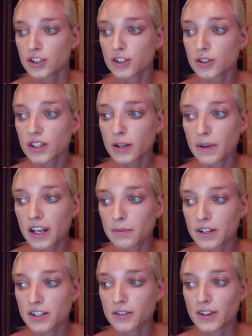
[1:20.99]
do they make
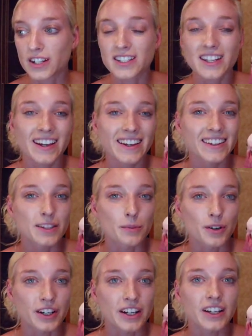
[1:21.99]
much noise in the
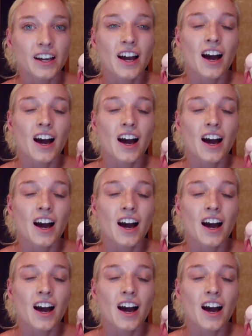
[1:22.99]
morning?